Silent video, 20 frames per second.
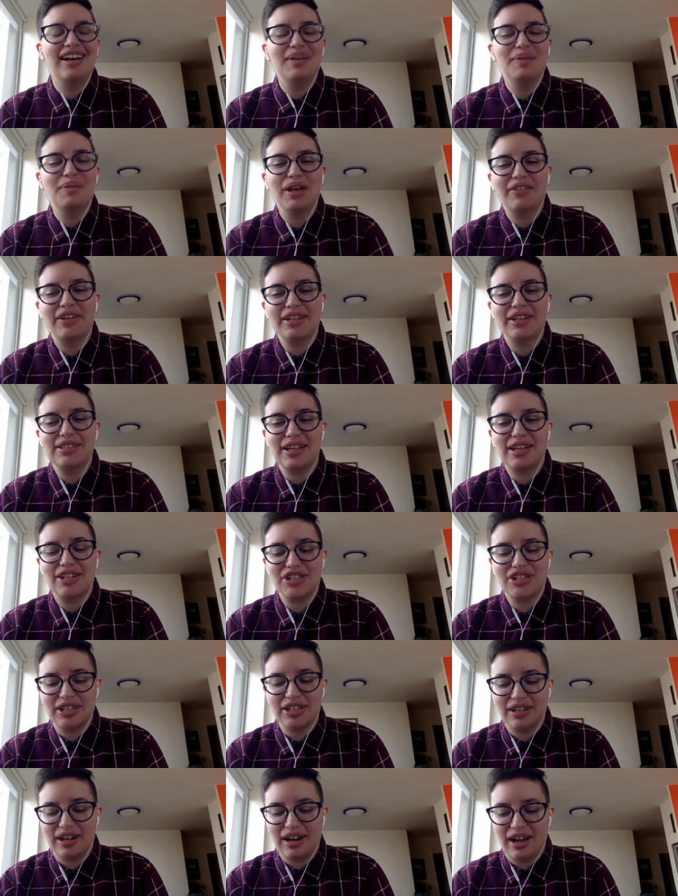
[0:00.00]
Yeah, I'm giving
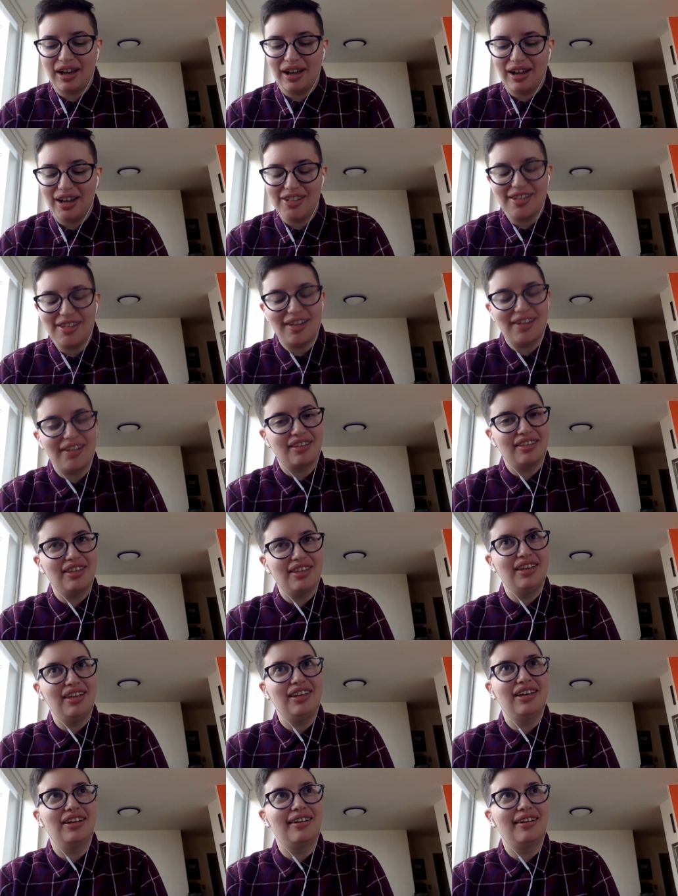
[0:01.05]
a session. It's
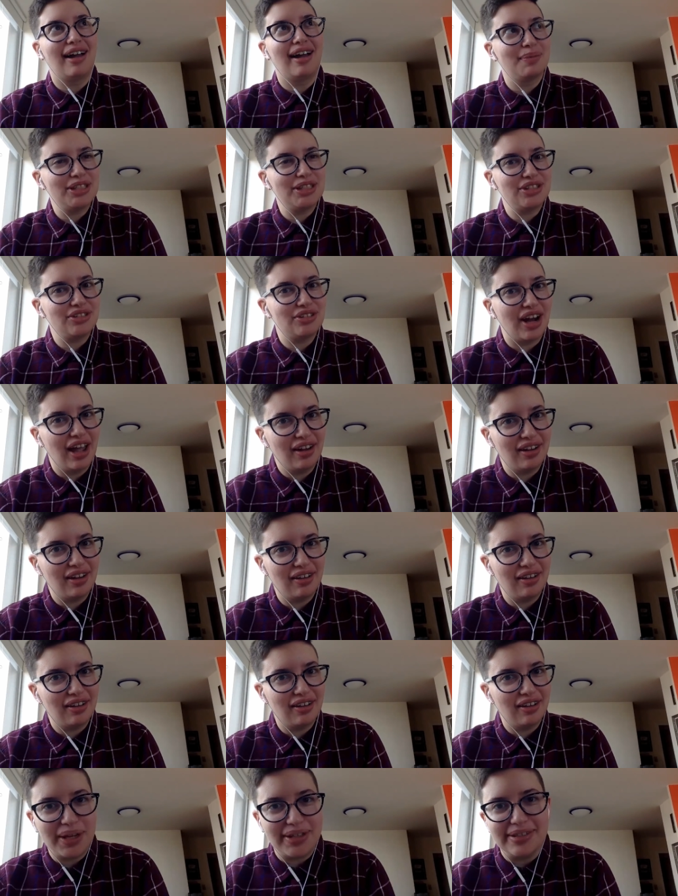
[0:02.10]
on the Anonymous
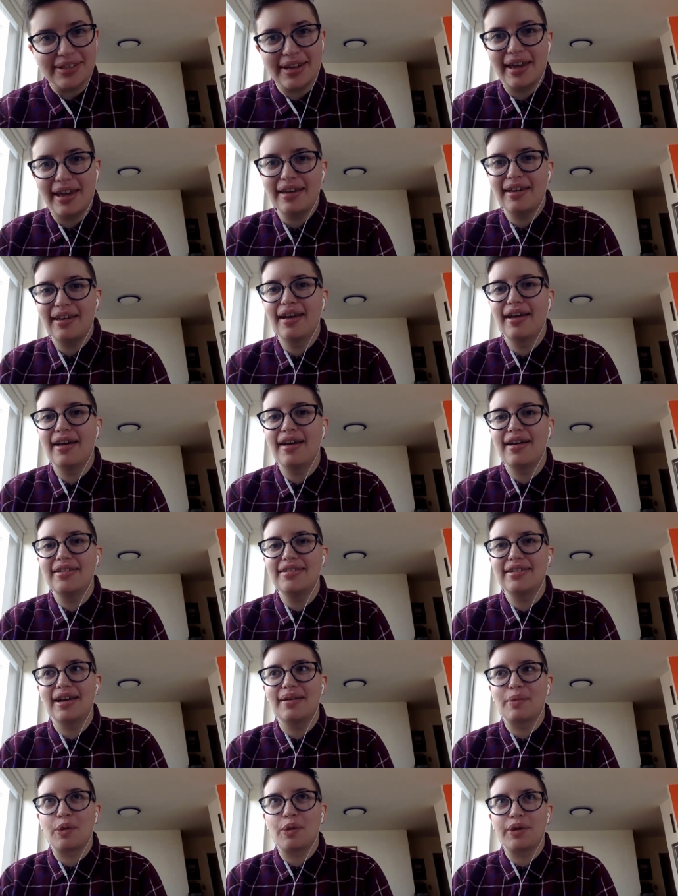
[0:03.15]
track on Wednesday,
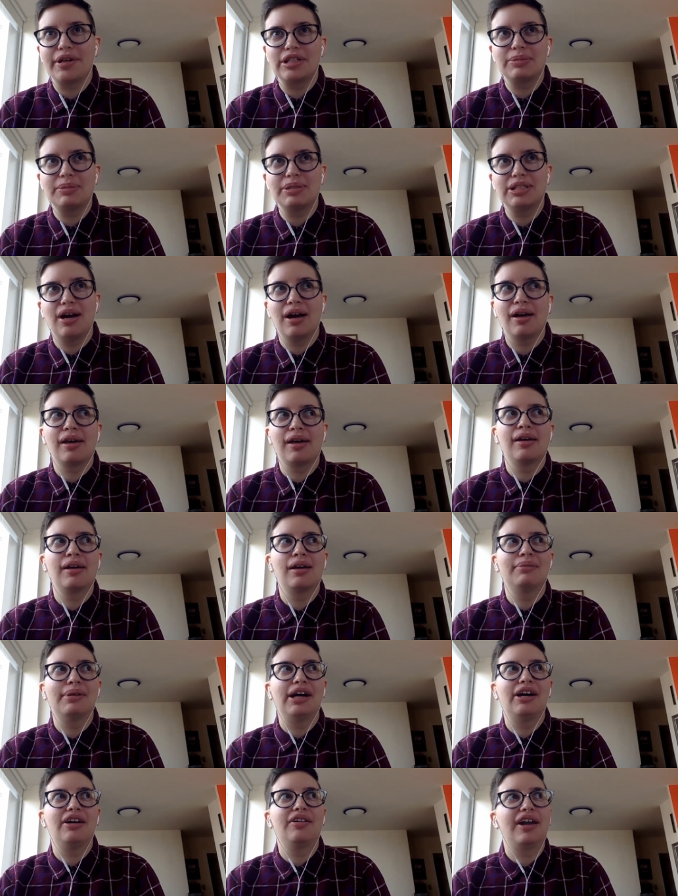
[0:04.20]
and I'm going to be
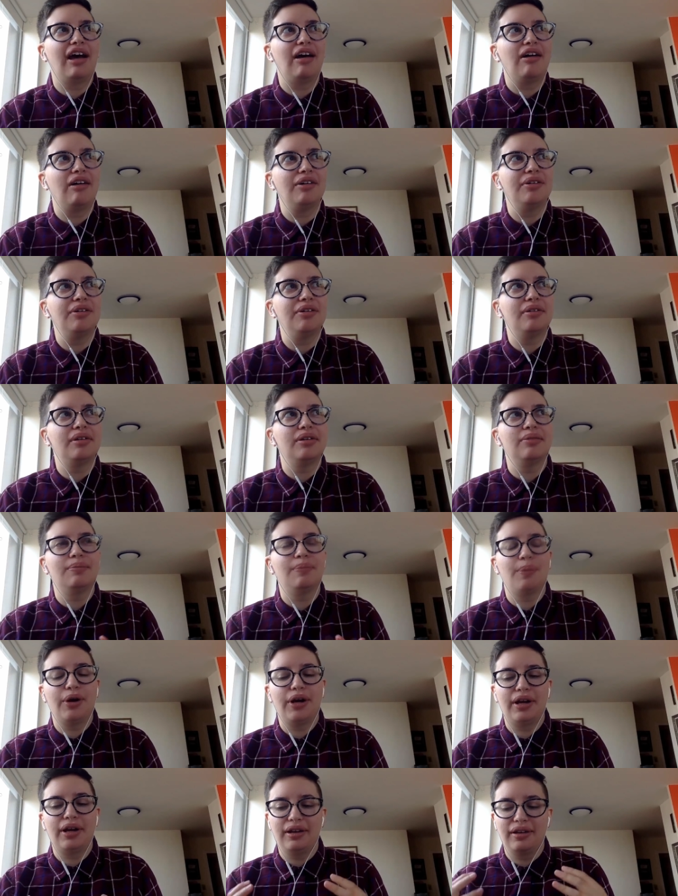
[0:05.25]
talking about how you
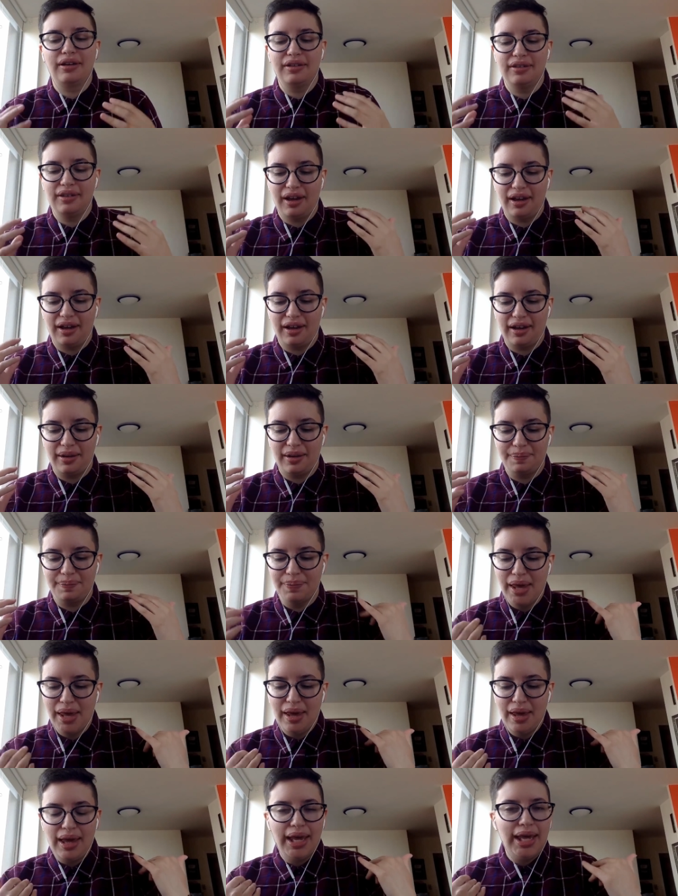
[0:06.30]
can bring
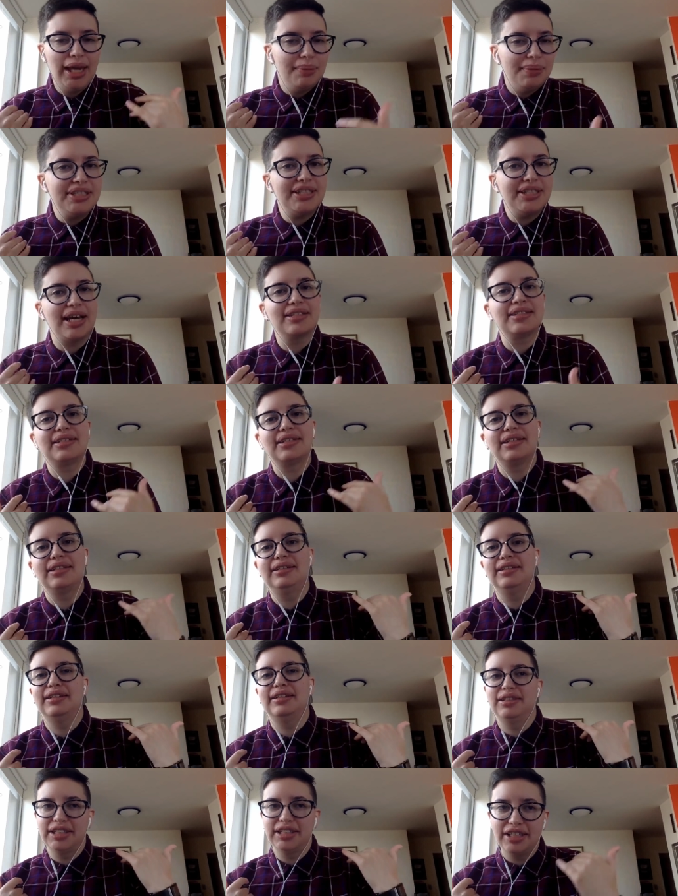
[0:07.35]
A/B
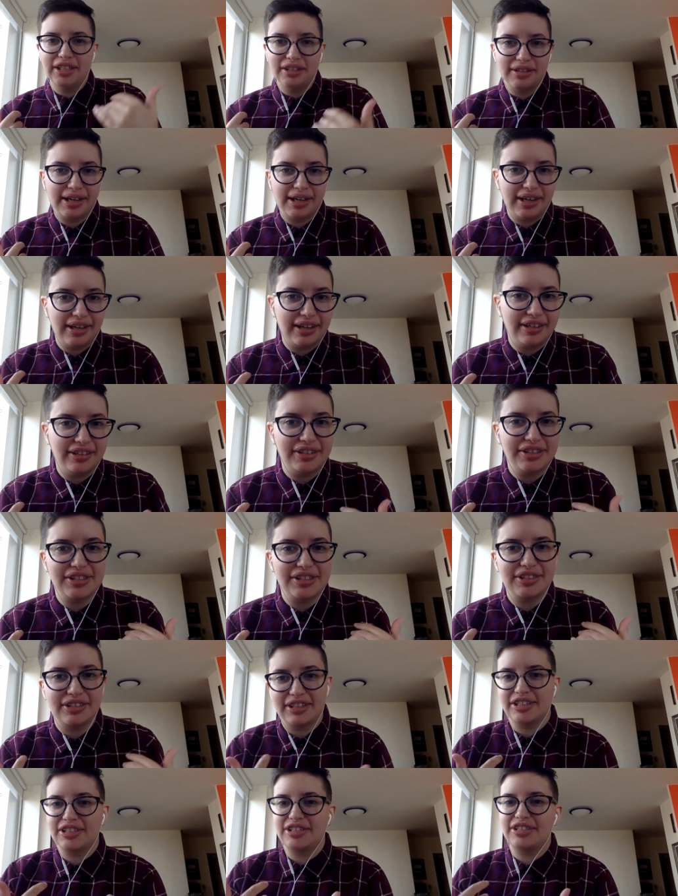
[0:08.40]
testing and iterating
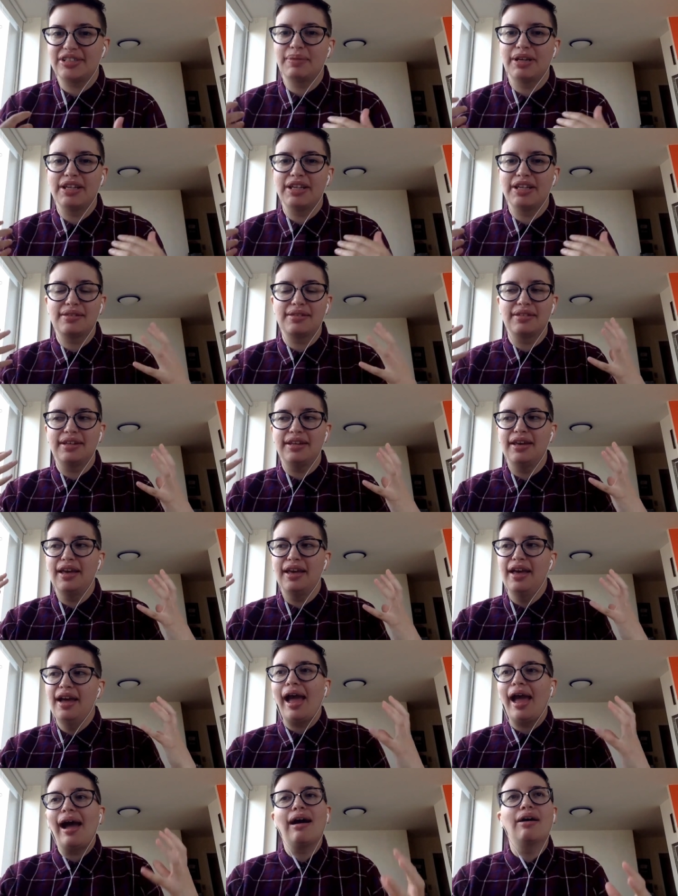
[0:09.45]
your search,
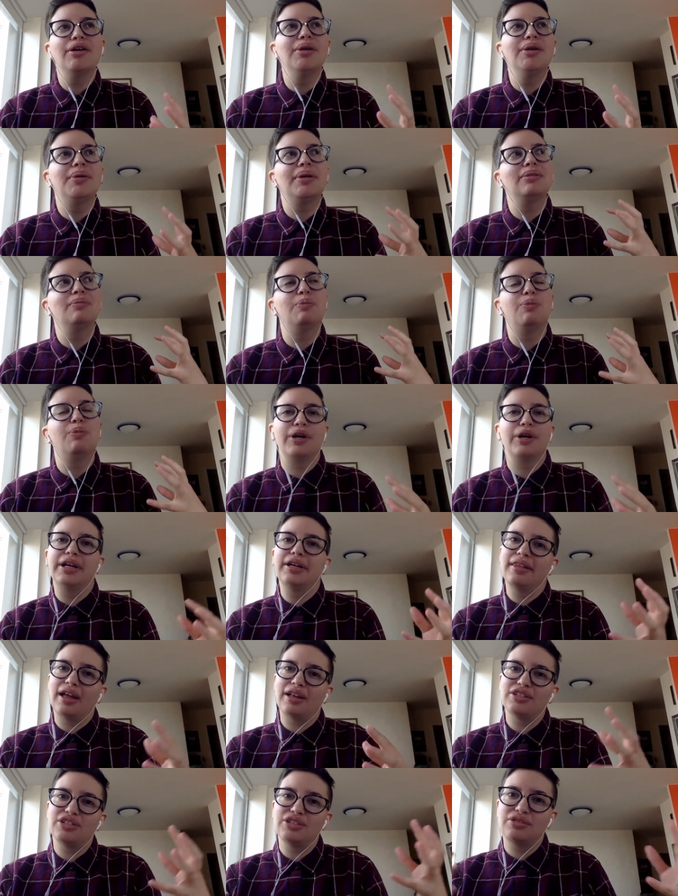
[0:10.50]
basically how you can
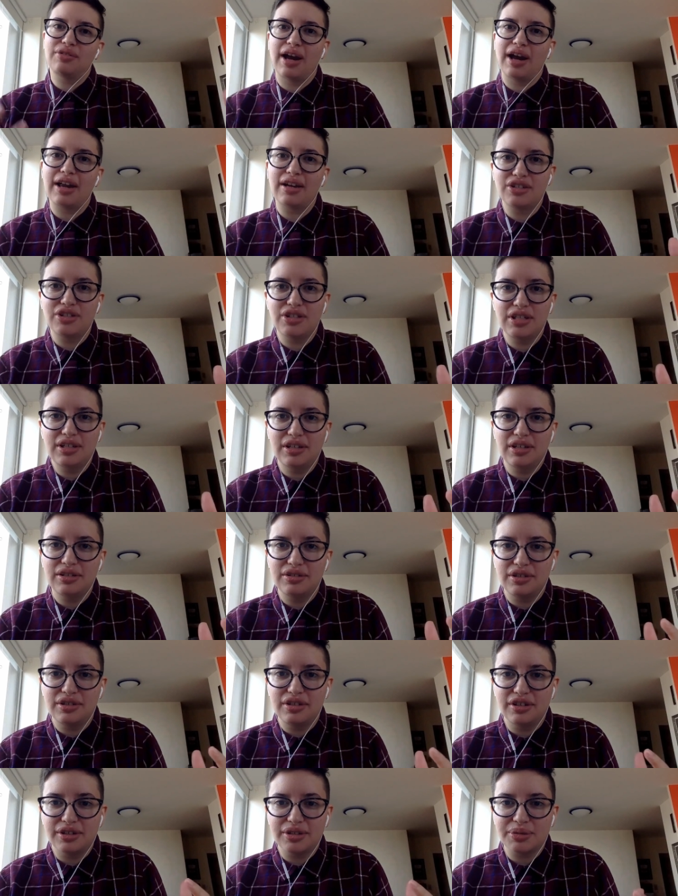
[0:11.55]
bring that
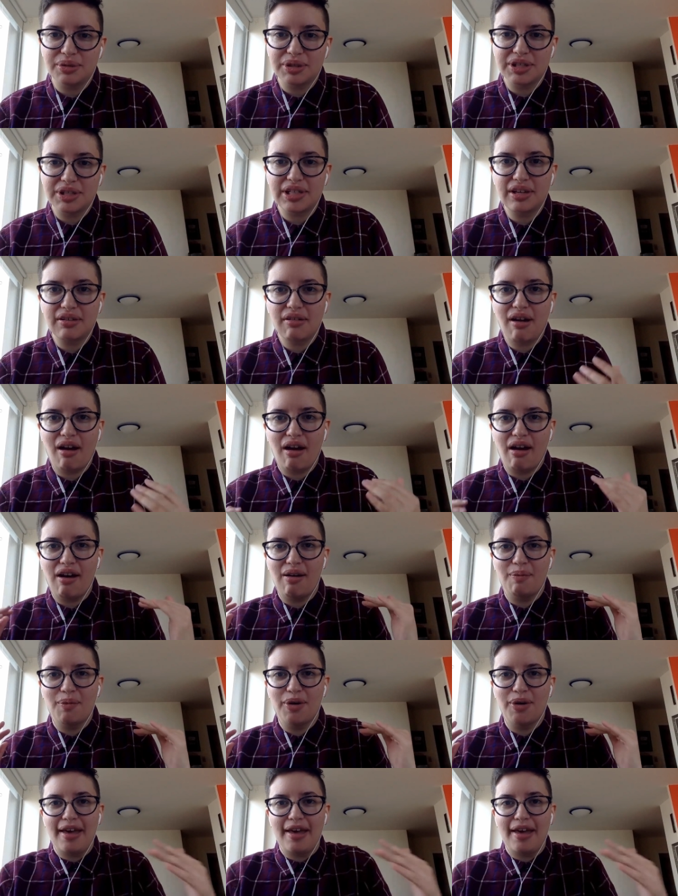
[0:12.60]
strategy into your sourcing